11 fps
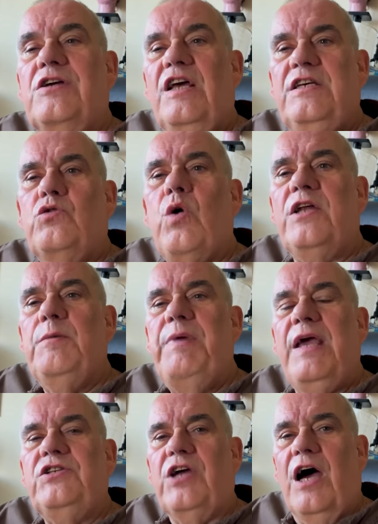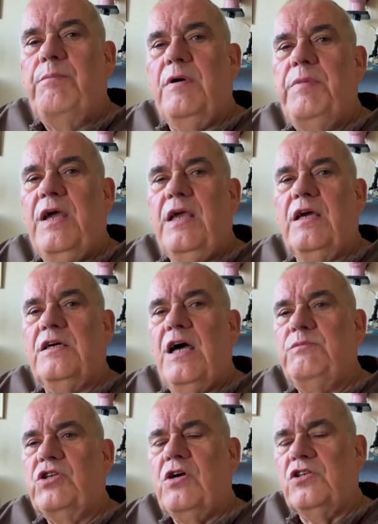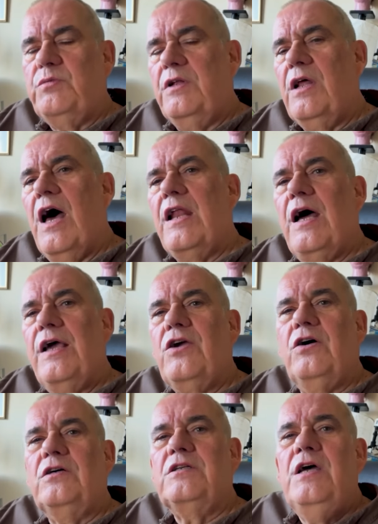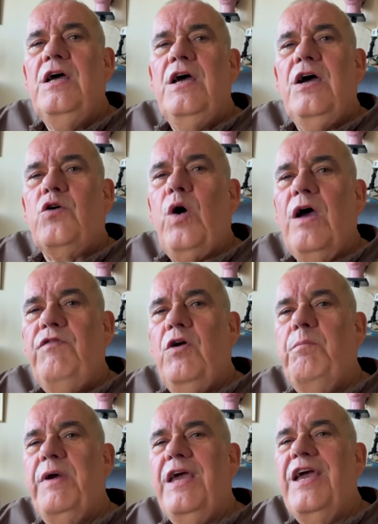because he's quite a big chap, big uh, Scotsman, and I got quite a few big